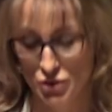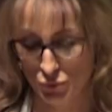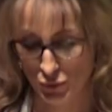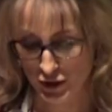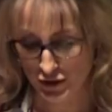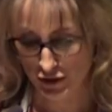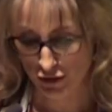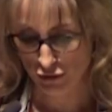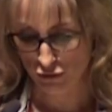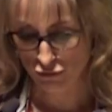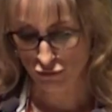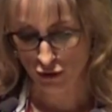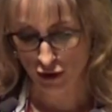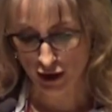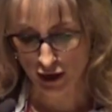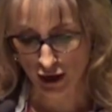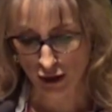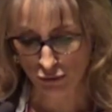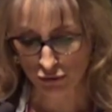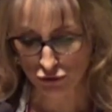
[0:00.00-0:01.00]
to
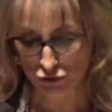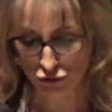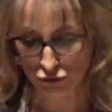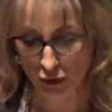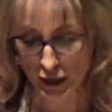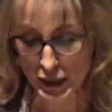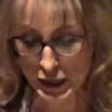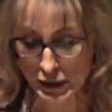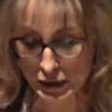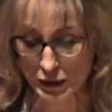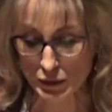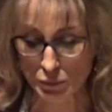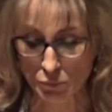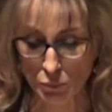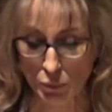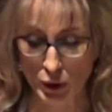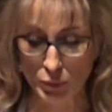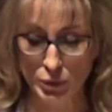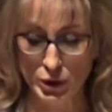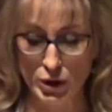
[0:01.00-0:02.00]
identify how to
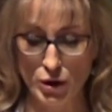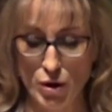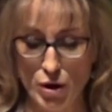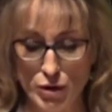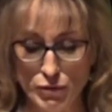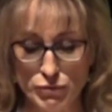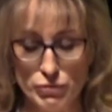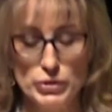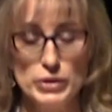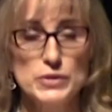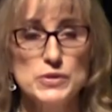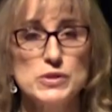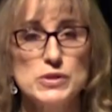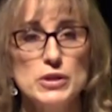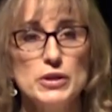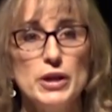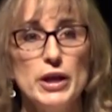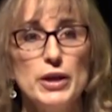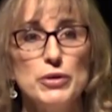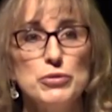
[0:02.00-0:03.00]
strengthen public
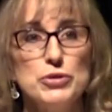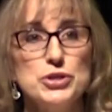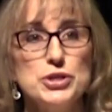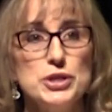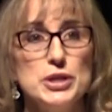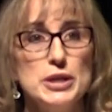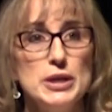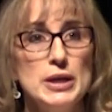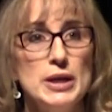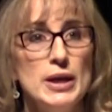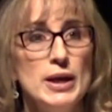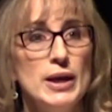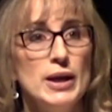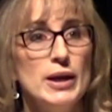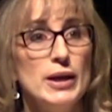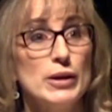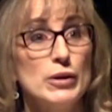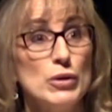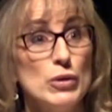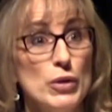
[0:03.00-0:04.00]
confidence in energy
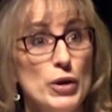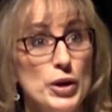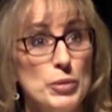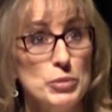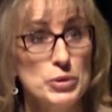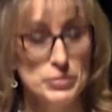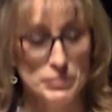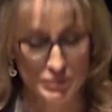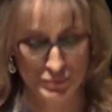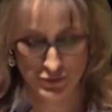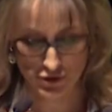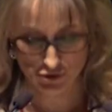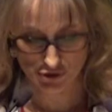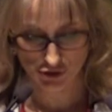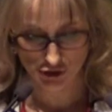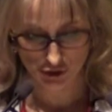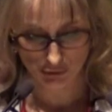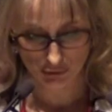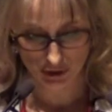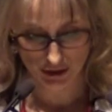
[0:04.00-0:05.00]
and climate
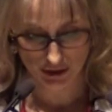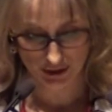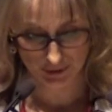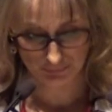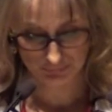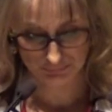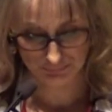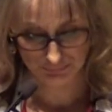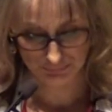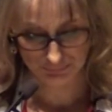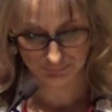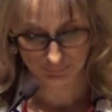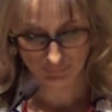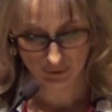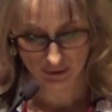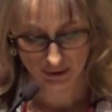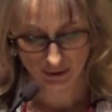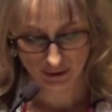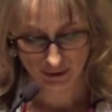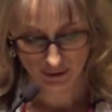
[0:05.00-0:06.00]
decision-making.
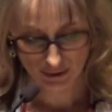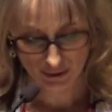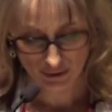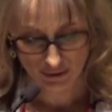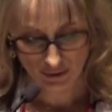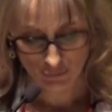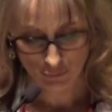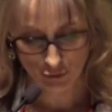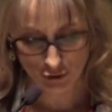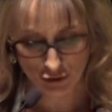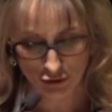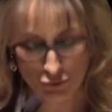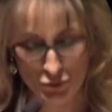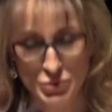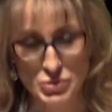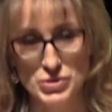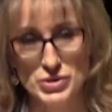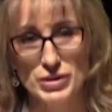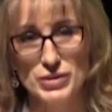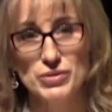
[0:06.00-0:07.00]
One of the
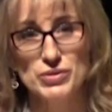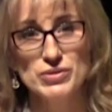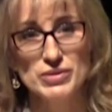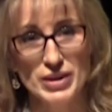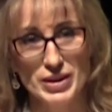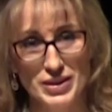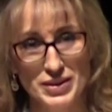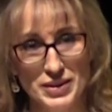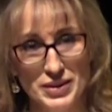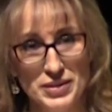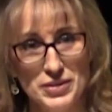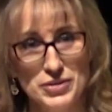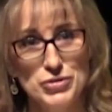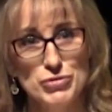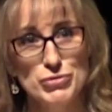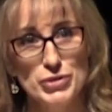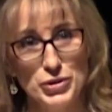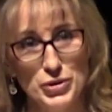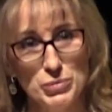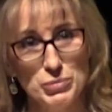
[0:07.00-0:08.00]
most exciting
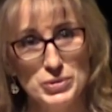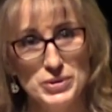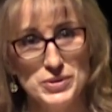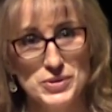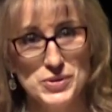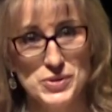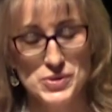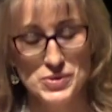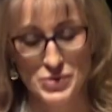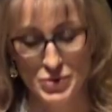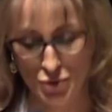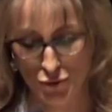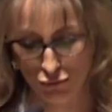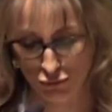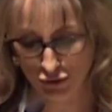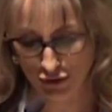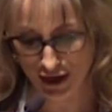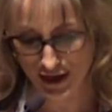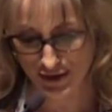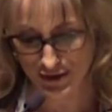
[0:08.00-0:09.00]
developments
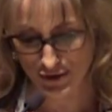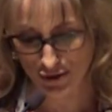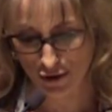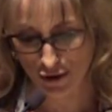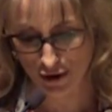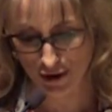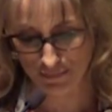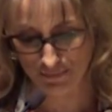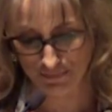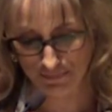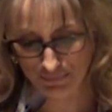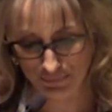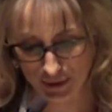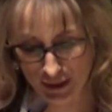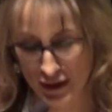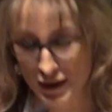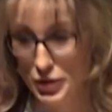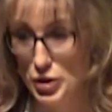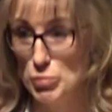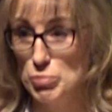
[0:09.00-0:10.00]
over that time,
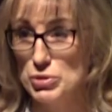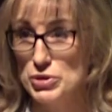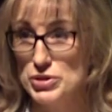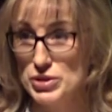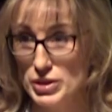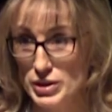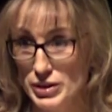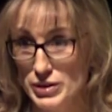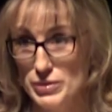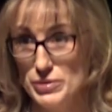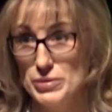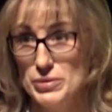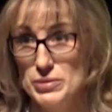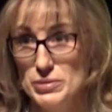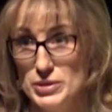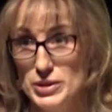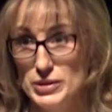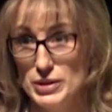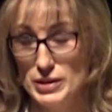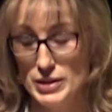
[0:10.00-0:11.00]
and in particular
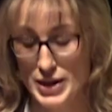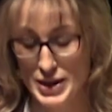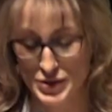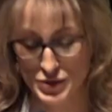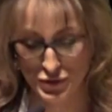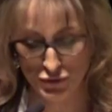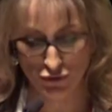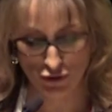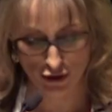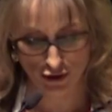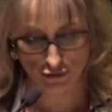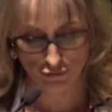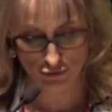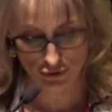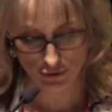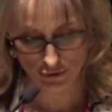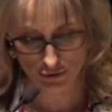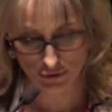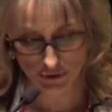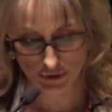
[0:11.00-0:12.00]
in the last
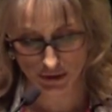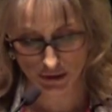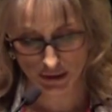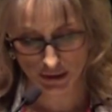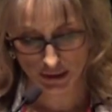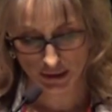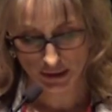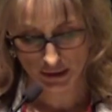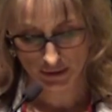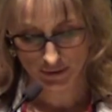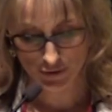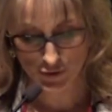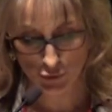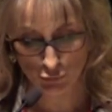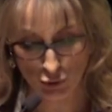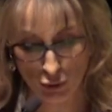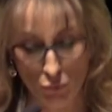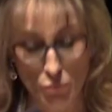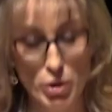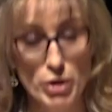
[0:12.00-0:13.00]
5 years, is
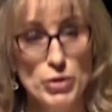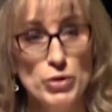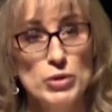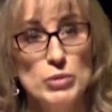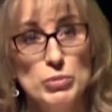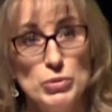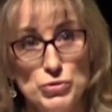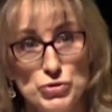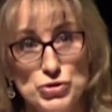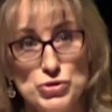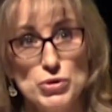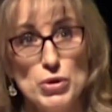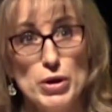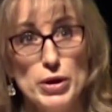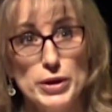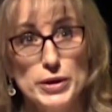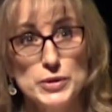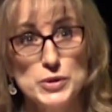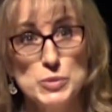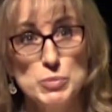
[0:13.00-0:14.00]
the remarkable
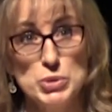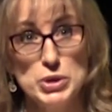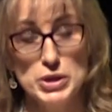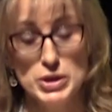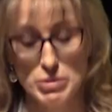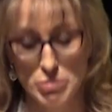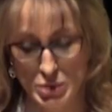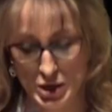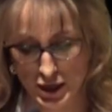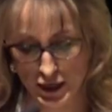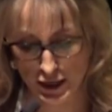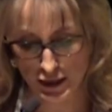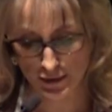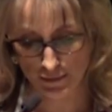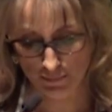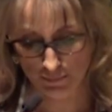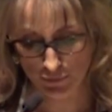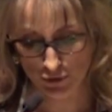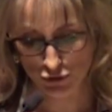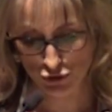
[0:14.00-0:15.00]
strides being made